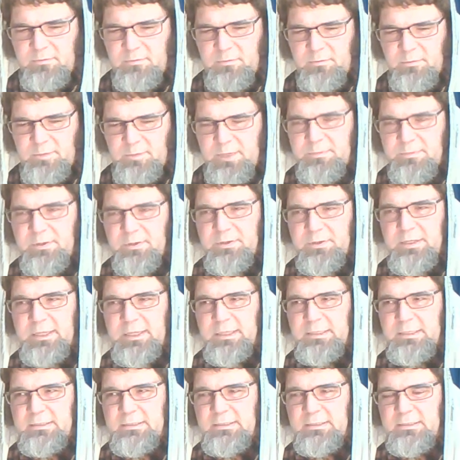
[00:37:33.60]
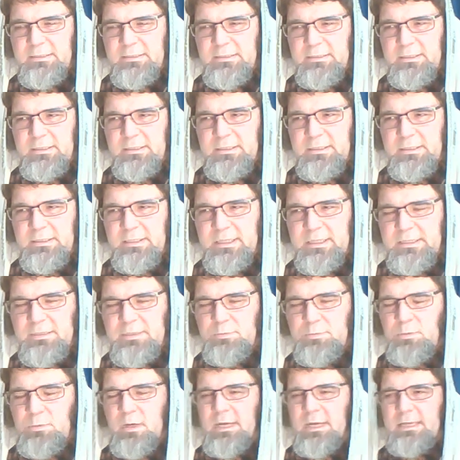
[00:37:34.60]
Remember that. That's
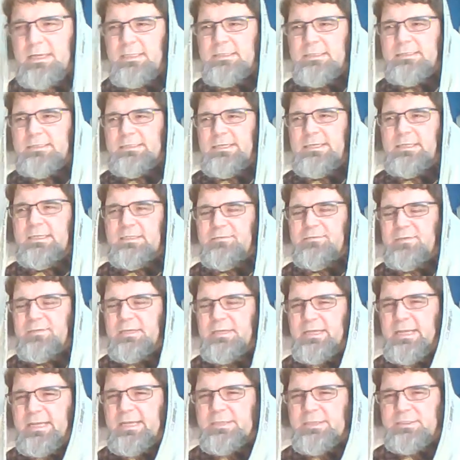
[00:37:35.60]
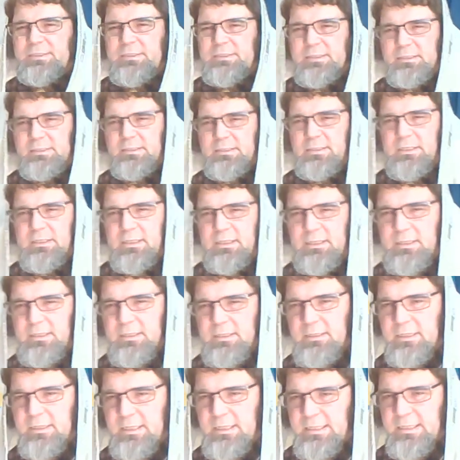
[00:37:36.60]
why the sanctification
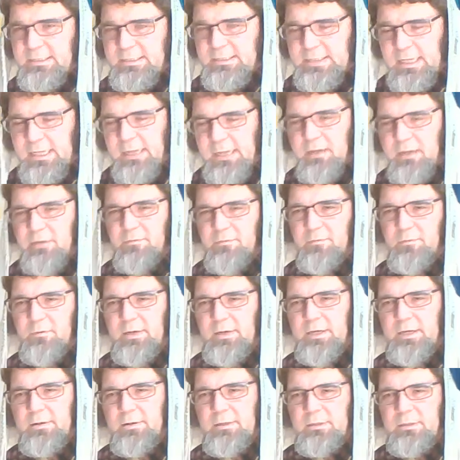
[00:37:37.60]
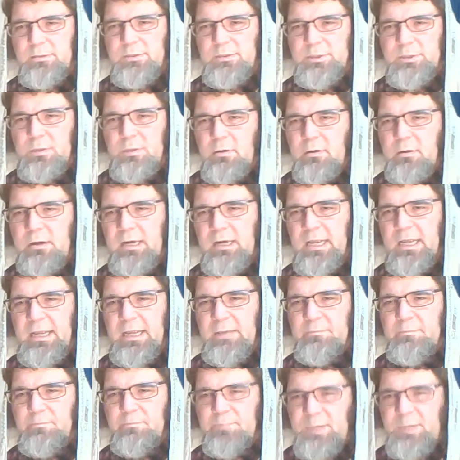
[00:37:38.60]
is there for you and joy
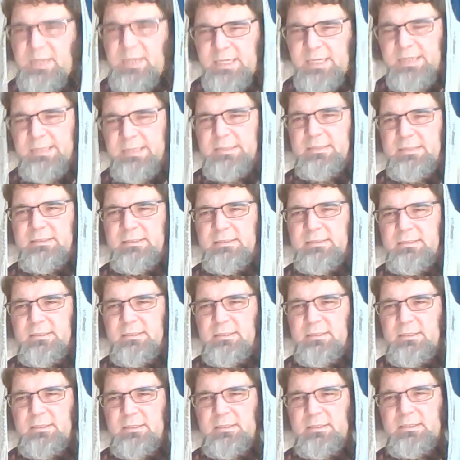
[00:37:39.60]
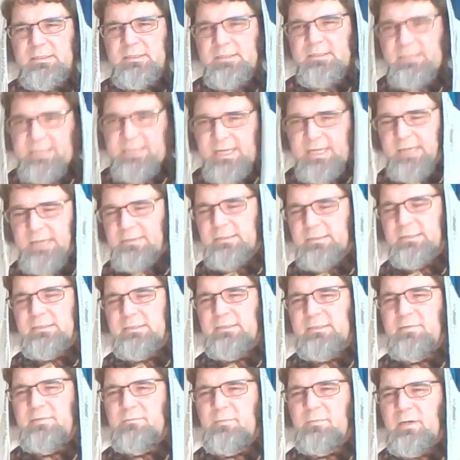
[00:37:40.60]
and peace, soundness
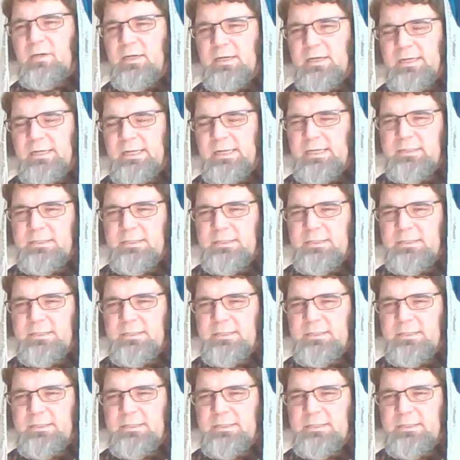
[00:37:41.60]
of mind,